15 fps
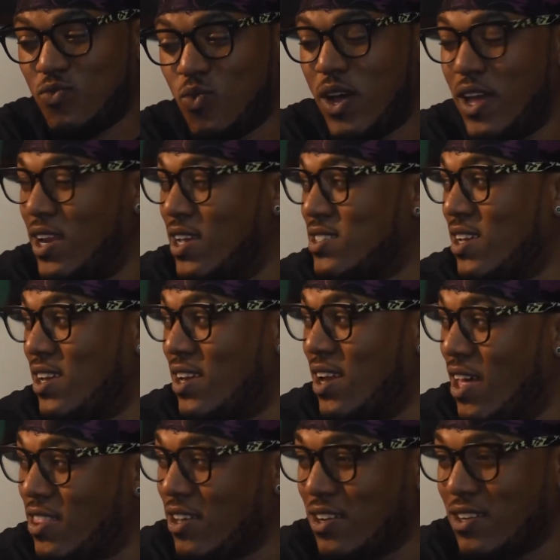when is
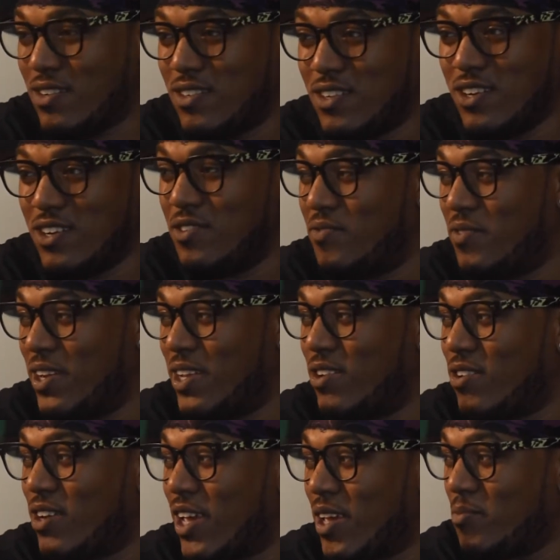another good video
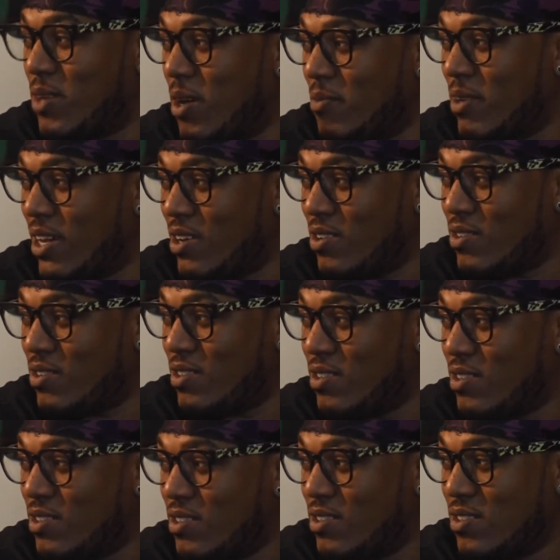game coming out? Yo,
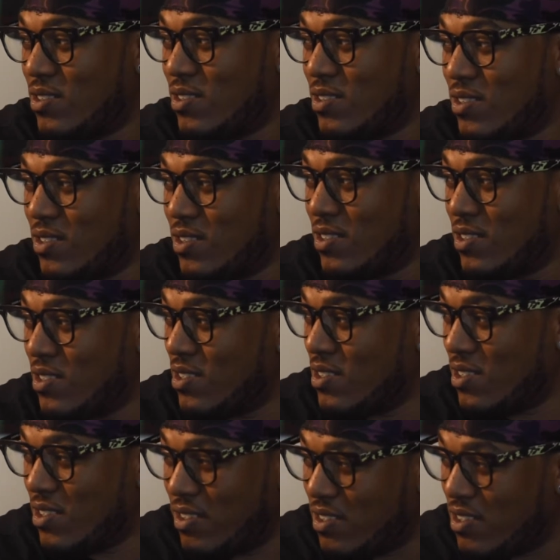or like
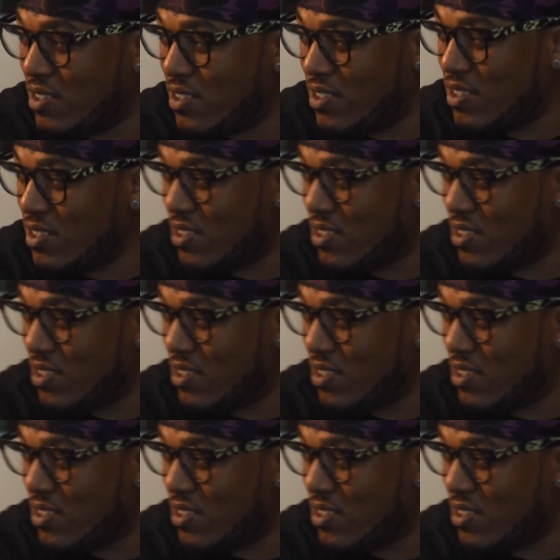I gotta